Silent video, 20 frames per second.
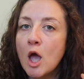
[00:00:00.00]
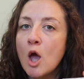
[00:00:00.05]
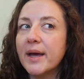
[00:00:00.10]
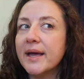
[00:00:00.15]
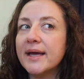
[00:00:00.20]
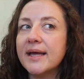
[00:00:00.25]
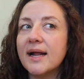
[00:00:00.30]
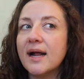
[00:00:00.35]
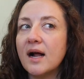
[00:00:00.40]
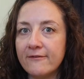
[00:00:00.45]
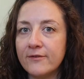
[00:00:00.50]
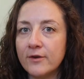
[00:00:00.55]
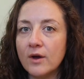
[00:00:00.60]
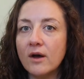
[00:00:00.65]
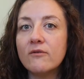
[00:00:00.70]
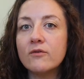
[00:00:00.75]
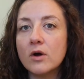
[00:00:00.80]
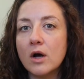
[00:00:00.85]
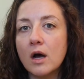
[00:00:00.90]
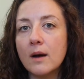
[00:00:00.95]
But if you
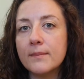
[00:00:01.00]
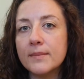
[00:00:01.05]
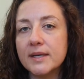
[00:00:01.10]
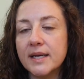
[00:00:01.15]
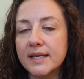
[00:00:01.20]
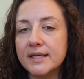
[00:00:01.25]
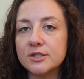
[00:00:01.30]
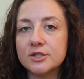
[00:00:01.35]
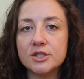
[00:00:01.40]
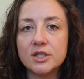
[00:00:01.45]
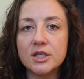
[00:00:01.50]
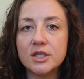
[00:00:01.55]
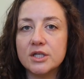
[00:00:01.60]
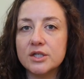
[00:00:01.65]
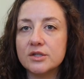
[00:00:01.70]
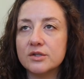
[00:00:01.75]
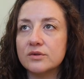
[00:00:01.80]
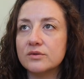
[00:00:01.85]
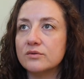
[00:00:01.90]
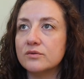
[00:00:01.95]
have
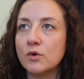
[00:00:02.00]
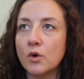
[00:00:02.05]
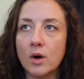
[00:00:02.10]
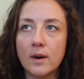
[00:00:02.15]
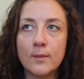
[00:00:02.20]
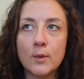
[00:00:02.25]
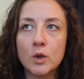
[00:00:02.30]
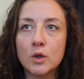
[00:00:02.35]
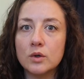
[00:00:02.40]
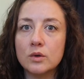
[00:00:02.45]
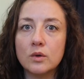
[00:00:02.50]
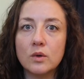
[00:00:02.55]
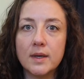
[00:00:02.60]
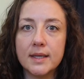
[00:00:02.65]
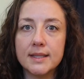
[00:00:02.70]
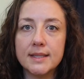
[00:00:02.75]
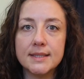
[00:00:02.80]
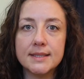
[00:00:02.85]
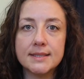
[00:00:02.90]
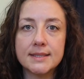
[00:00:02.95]
combination normal
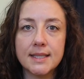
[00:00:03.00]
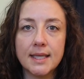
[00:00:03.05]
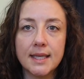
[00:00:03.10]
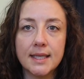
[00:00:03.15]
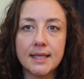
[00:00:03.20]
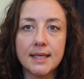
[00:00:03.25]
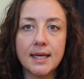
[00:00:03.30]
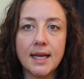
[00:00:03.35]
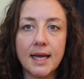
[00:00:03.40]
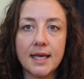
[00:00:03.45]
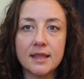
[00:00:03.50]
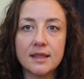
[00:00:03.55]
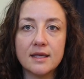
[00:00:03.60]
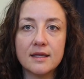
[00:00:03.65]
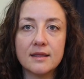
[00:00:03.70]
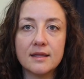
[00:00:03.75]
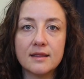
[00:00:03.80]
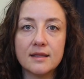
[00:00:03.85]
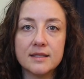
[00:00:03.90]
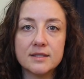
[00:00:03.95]
oily skin, I
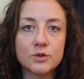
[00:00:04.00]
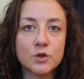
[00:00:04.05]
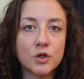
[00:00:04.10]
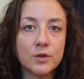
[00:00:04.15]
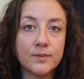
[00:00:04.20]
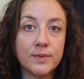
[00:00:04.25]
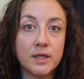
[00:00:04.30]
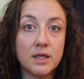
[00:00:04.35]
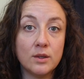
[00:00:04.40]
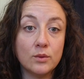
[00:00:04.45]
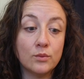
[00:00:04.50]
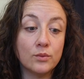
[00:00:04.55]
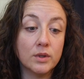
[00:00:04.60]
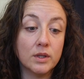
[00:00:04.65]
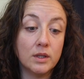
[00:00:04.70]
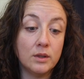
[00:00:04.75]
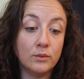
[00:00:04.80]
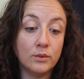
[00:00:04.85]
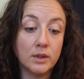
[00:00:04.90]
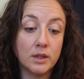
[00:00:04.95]
think that this could be
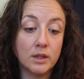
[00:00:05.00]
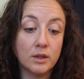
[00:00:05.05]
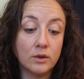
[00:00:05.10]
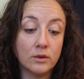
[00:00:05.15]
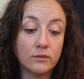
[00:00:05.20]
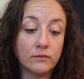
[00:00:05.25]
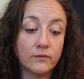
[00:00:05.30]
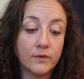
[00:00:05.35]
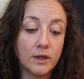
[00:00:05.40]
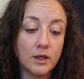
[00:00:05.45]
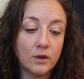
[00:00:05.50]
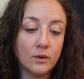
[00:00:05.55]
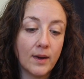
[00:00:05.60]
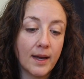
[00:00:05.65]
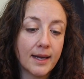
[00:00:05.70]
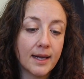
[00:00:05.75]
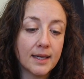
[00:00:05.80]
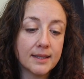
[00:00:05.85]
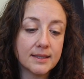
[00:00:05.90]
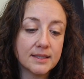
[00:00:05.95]
really, really good for you.
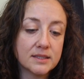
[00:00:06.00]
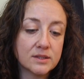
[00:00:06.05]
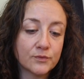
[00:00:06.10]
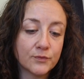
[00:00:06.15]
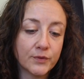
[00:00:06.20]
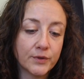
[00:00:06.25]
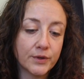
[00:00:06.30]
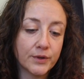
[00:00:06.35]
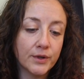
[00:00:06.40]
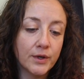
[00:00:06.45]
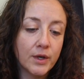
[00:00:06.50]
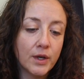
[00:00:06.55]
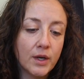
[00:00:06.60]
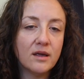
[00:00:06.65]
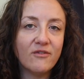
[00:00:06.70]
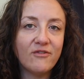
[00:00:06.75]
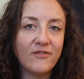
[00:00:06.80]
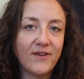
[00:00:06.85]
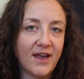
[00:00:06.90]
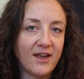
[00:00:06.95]
I got this for, I
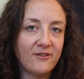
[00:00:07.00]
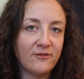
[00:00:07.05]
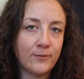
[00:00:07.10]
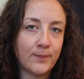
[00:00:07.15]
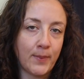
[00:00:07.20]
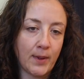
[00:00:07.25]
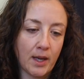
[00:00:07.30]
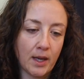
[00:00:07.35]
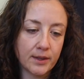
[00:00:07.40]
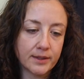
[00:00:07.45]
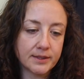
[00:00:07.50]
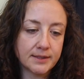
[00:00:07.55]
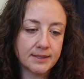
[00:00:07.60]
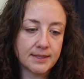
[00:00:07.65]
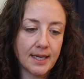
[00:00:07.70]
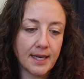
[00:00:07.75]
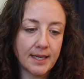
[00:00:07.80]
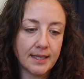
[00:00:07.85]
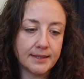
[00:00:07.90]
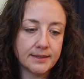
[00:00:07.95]
think, five bucks,
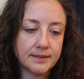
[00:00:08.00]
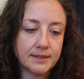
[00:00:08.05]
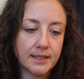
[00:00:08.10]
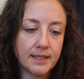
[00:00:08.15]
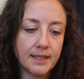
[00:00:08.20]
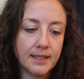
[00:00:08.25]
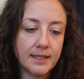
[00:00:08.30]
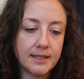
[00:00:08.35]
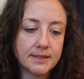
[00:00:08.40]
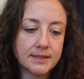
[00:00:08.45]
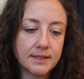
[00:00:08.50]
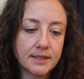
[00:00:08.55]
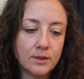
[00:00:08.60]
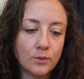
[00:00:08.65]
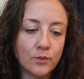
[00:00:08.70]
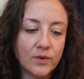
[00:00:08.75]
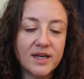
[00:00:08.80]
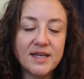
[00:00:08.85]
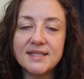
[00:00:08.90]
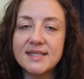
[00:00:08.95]
and it
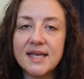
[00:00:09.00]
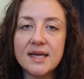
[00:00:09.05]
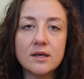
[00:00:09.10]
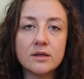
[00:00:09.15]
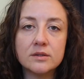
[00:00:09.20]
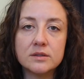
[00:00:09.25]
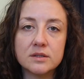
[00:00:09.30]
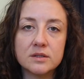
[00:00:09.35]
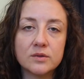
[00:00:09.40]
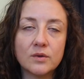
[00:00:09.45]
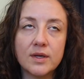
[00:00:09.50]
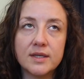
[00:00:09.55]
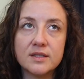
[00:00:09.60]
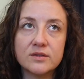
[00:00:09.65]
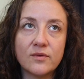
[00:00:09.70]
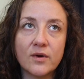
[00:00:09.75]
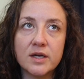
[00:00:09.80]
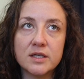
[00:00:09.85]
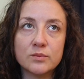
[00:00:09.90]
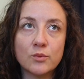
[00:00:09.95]
retails
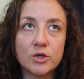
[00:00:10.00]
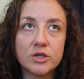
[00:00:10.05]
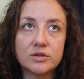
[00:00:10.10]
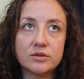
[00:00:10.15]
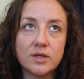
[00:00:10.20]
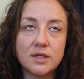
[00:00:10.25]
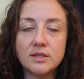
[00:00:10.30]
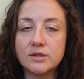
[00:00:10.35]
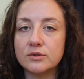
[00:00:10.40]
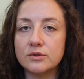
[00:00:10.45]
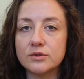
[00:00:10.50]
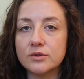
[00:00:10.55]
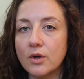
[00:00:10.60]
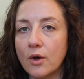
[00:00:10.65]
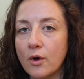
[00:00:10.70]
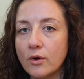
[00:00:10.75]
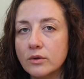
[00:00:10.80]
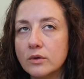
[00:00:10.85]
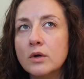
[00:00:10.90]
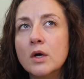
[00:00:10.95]
as far as moisturizers
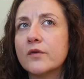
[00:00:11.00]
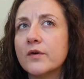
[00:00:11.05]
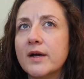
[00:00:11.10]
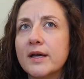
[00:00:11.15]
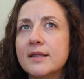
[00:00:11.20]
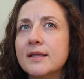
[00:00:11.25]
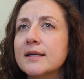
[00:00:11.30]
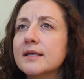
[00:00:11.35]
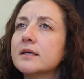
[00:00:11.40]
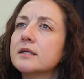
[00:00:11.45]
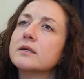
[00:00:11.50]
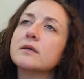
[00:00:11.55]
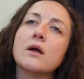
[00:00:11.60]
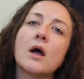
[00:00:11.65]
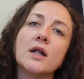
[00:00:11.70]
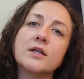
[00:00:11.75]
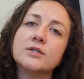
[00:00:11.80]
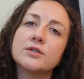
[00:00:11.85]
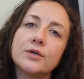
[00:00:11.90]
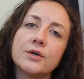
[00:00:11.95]
go for I think
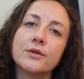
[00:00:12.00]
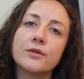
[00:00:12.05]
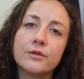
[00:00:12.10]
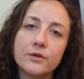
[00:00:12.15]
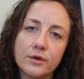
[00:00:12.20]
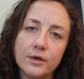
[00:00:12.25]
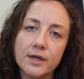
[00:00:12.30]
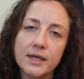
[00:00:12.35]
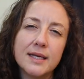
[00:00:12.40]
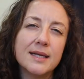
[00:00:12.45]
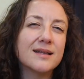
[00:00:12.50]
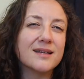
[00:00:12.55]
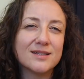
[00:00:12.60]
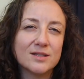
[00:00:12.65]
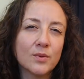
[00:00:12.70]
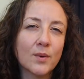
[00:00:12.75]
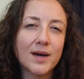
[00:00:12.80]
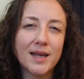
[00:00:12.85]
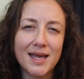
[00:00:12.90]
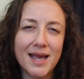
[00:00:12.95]
under 30 like
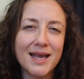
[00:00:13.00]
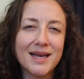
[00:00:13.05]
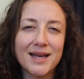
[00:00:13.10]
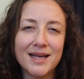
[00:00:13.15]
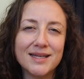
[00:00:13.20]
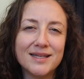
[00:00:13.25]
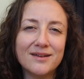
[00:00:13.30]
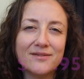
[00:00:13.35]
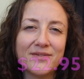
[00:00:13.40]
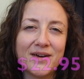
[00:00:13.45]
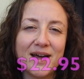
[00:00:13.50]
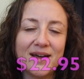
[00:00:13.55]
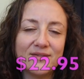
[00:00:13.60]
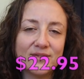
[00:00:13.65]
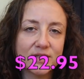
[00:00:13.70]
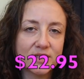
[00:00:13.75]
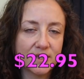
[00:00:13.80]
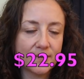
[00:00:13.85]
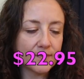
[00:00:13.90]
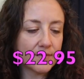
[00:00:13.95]
28.95
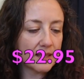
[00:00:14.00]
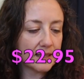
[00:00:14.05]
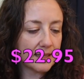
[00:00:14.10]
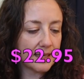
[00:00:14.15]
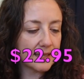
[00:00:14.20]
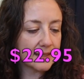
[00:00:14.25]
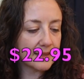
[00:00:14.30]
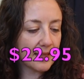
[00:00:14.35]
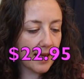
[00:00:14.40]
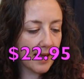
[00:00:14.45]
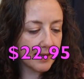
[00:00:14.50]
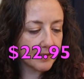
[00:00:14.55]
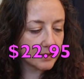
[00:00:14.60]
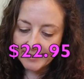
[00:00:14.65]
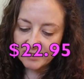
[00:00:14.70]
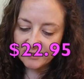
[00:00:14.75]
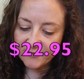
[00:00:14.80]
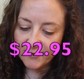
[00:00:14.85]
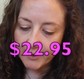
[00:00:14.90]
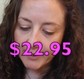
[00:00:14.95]
or something like that
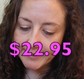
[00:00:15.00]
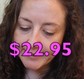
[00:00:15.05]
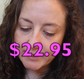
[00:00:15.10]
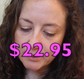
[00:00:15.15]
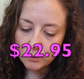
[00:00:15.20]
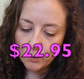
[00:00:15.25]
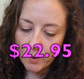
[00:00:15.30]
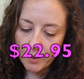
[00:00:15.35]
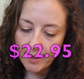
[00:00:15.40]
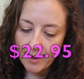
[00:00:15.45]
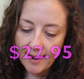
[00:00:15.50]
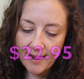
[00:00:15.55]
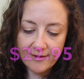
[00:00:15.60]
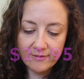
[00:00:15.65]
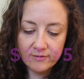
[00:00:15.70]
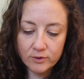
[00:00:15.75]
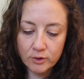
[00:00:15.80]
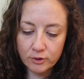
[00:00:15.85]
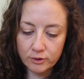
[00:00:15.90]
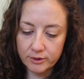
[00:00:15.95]
as far as what
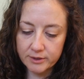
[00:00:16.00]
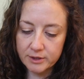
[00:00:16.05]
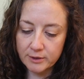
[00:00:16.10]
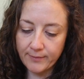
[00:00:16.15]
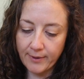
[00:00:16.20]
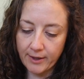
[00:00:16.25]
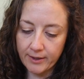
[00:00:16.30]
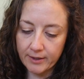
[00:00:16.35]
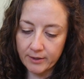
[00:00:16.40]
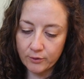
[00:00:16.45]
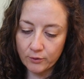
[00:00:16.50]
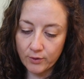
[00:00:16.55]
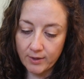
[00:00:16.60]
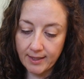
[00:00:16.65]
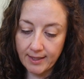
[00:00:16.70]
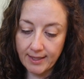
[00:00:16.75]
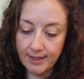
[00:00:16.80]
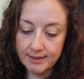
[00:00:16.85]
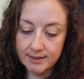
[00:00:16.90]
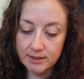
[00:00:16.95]
I've learned about
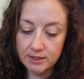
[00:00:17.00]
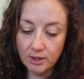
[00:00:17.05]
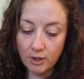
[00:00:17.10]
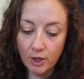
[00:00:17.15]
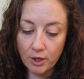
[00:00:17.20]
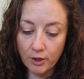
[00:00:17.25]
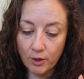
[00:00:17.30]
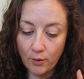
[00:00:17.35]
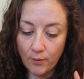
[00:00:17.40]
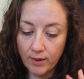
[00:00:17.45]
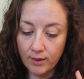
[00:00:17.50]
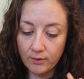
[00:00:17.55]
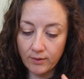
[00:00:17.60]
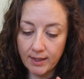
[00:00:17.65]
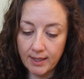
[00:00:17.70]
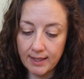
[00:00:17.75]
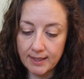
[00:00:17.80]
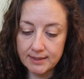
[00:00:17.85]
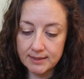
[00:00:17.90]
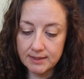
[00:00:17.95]
ingredients there are no
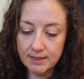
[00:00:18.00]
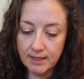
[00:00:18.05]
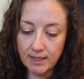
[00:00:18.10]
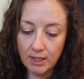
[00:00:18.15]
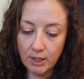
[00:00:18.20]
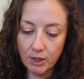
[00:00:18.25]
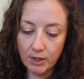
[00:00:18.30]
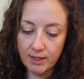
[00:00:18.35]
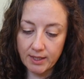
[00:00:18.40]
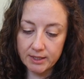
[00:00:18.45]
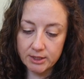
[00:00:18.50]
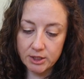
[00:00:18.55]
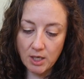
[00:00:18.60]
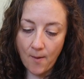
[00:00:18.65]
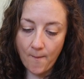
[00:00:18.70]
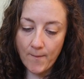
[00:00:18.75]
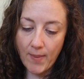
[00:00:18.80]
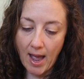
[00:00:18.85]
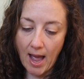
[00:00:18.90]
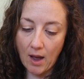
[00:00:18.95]
ingredients in here that
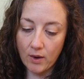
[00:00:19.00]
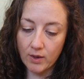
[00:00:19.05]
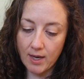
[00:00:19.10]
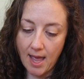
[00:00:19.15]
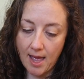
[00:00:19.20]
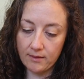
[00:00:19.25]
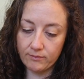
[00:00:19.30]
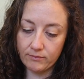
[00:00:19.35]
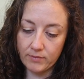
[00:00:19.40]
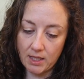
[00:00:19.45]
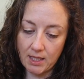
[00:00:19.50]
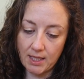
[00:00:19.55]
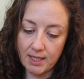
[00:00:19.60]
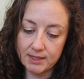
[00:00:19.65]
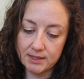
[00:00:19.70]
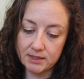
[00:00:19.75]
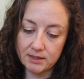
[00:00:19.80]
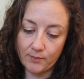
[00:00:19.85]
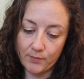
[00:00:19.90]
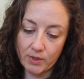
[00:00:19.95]
jump out at me
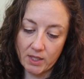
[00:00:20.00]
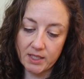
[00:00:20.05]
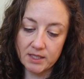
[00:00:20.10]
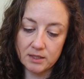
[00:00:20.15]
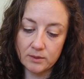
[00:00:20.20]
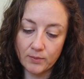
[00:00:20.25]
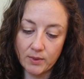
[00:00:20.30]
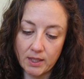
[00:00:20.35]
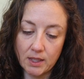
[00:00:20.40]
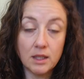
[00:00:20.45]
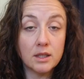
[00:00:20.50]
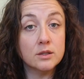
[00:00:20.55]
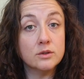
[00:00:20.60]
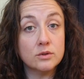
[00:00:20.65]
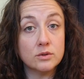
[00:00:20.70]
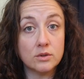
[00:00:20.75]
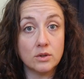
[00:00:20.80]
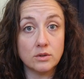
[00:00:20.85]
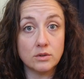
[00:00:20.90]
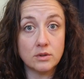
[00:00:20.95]
as something to be
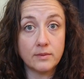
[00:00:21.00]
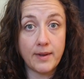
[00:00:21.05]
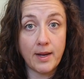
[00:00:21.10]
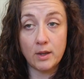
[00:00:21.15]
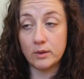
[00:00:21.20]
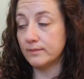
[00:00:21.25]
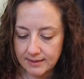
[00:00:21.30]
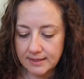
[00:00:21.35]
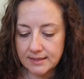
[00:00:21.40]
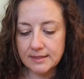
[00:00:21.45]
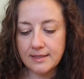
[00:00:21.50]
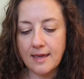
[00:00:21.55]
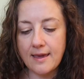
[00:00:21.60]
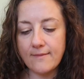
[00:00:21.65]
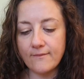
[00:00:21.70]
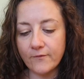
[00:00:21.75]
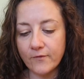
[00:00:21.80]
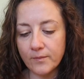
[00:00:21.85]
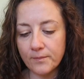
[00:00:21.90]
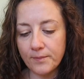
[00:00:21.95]
concerned about this
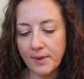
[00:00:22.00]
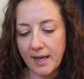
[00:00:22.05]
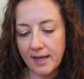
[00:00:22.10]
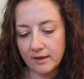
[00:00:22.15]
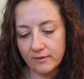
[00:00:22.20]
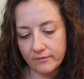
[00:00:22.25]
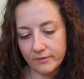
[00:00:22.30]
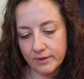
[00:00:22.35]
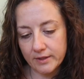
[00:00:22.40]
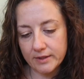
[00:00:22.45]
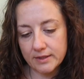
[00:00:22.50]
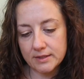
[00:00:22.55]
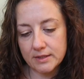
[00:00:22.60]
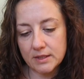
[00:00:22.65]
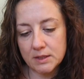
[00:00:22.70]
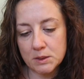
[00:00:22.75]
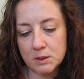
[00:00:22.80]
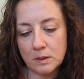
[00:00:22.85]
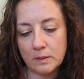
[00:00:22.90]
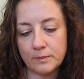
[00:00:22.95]
came from Petit Vour this is